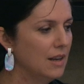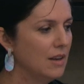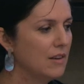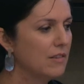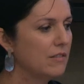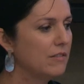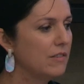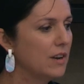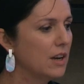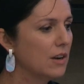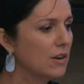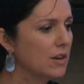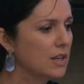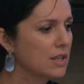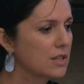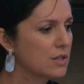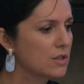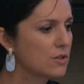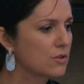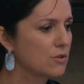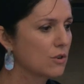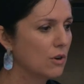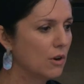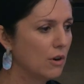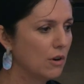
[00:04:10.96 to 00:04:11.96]
Very
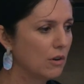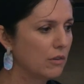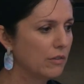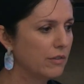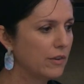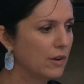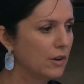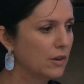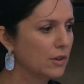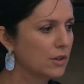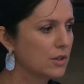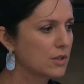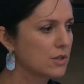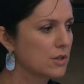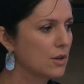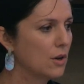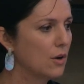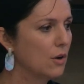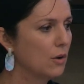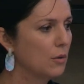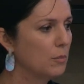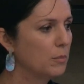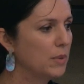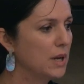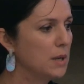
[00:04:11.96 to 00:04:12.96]
strong focus
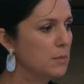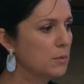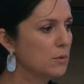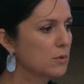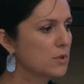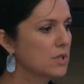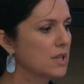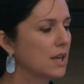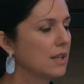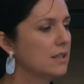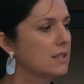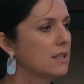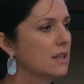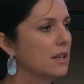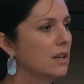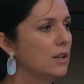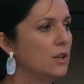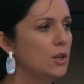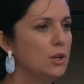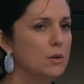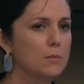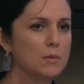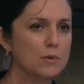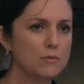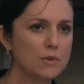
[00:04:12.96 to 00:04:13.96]
on people-centred and
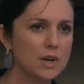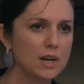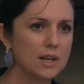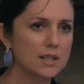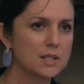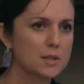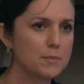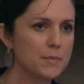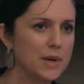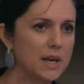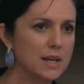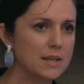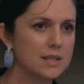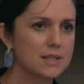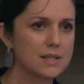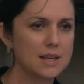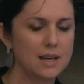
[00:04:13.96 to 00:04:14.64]
human rights-based.